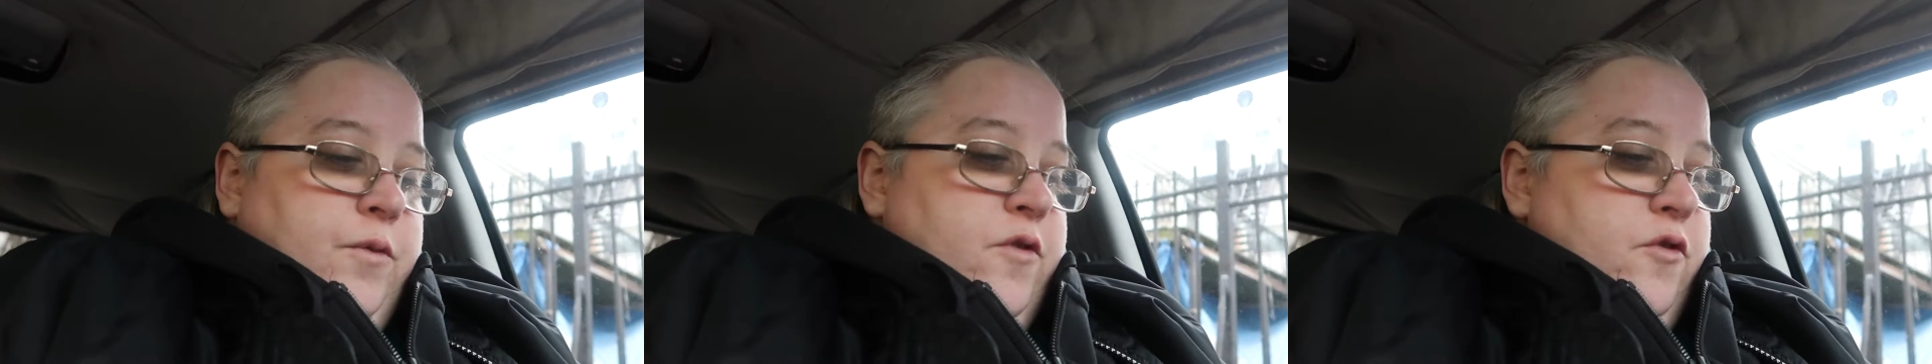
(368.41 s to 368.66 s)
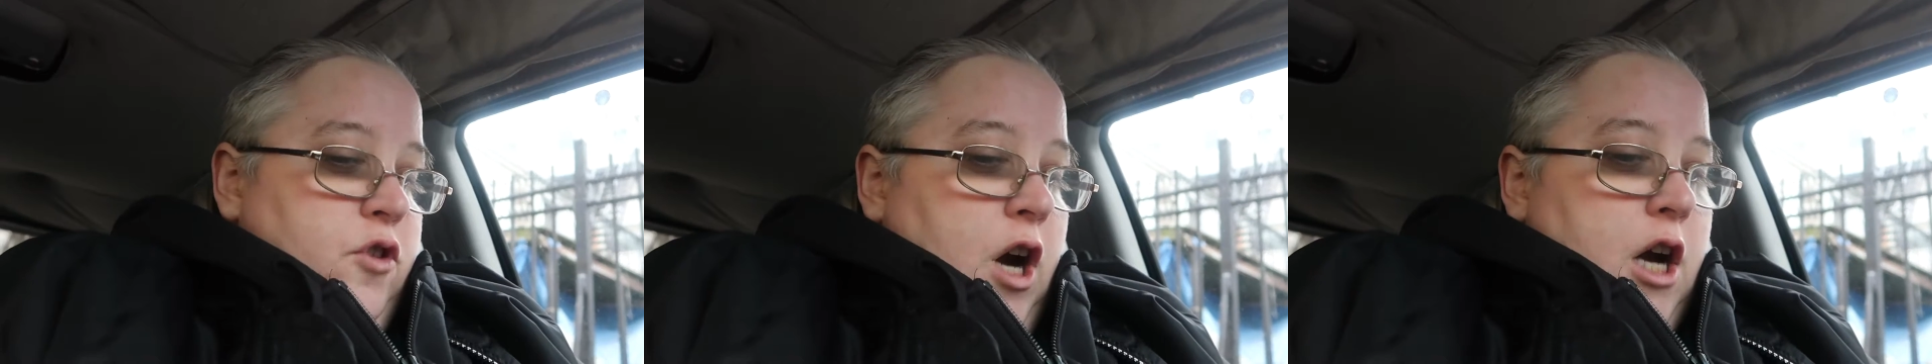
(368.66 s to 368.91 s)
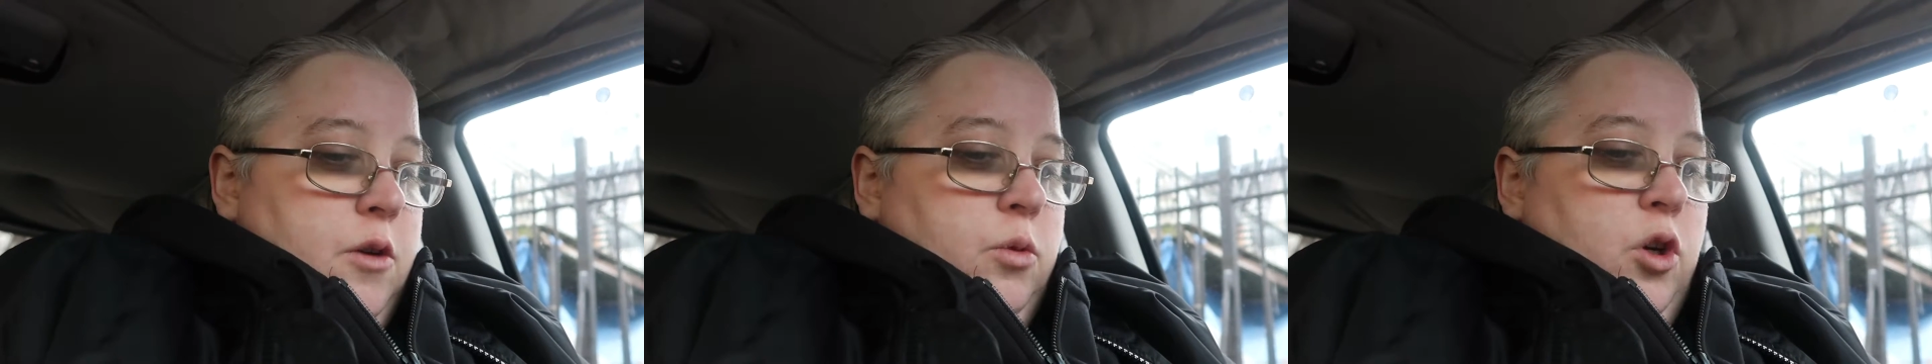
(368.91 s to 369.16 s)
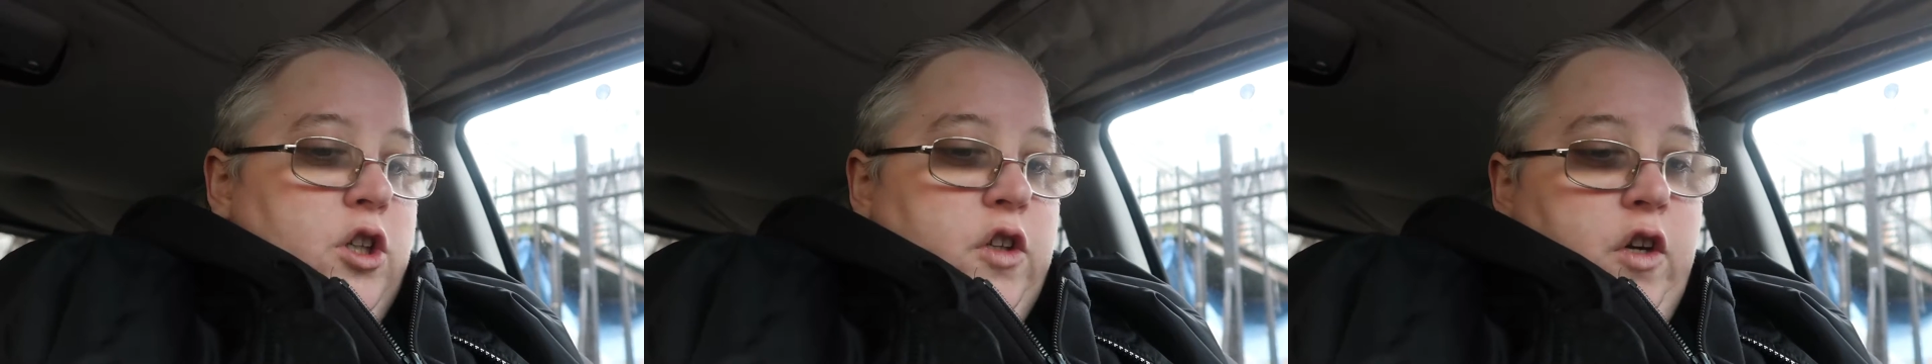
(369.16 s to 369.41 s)
through hard
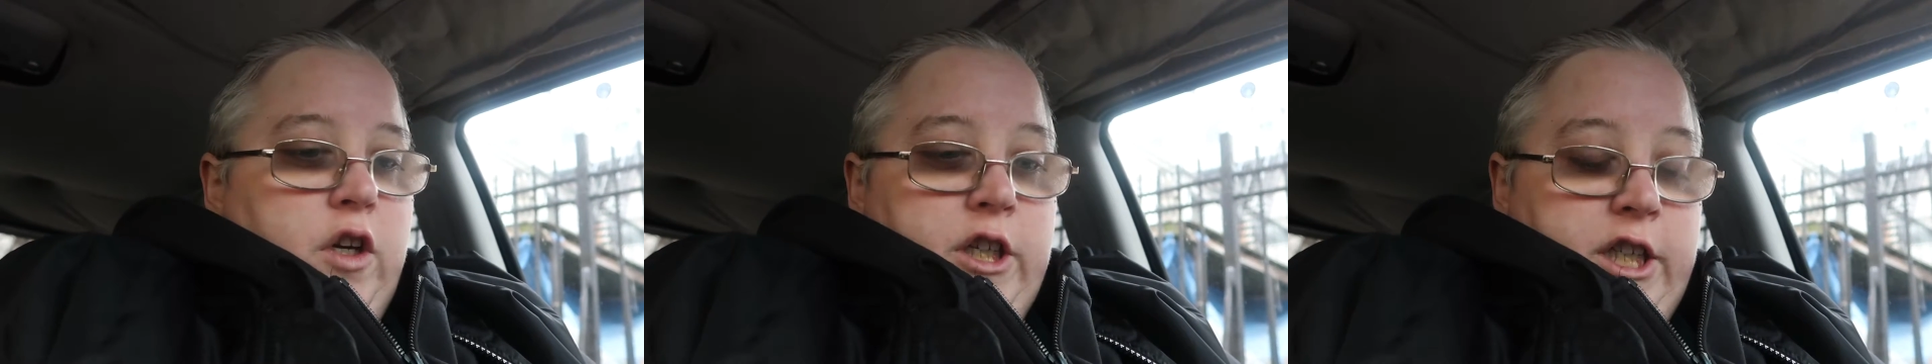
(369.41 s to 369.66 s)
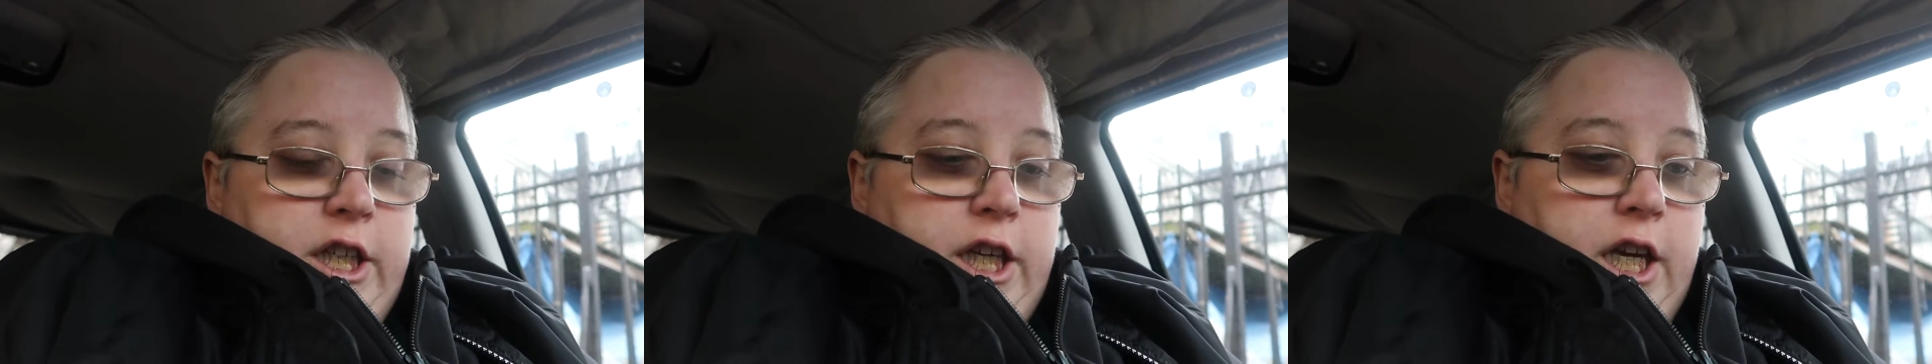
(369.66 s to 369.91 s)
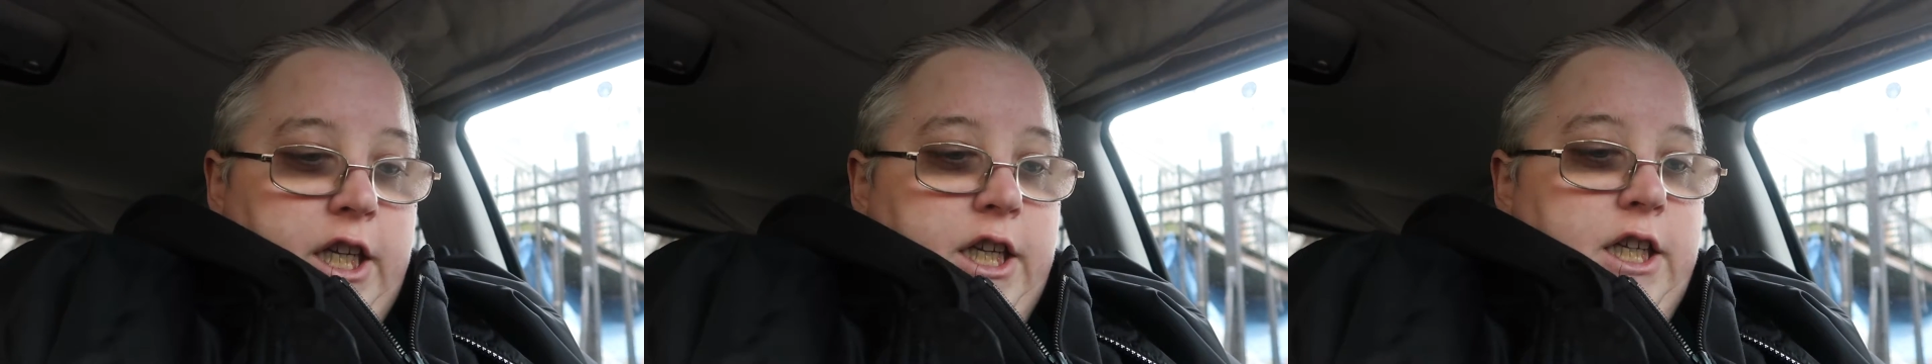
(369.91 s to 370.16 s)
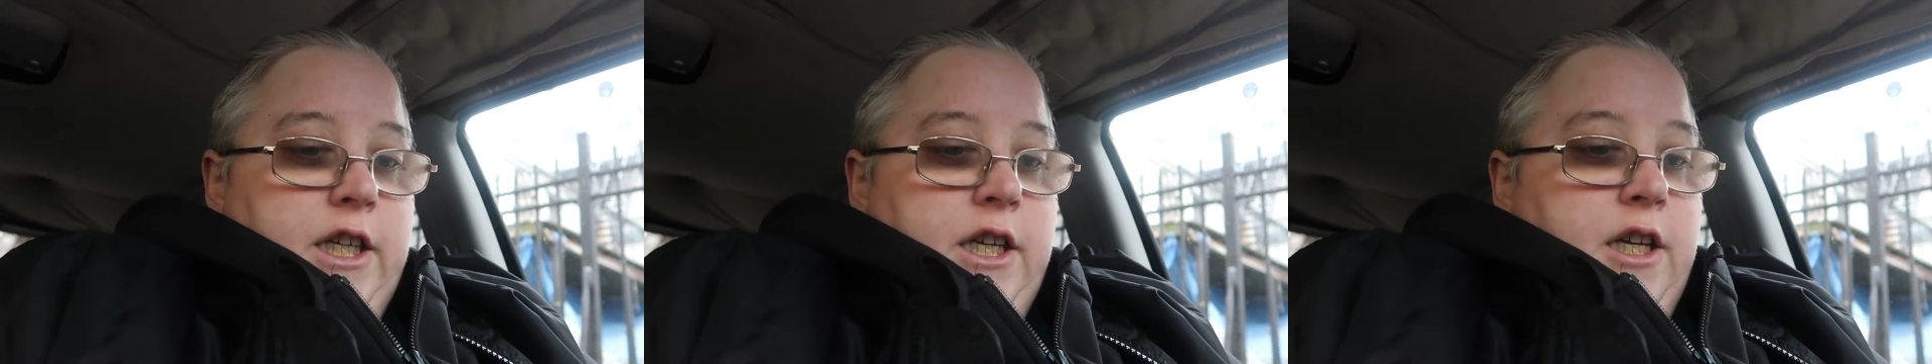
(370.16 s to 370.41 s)
work you're going to get it,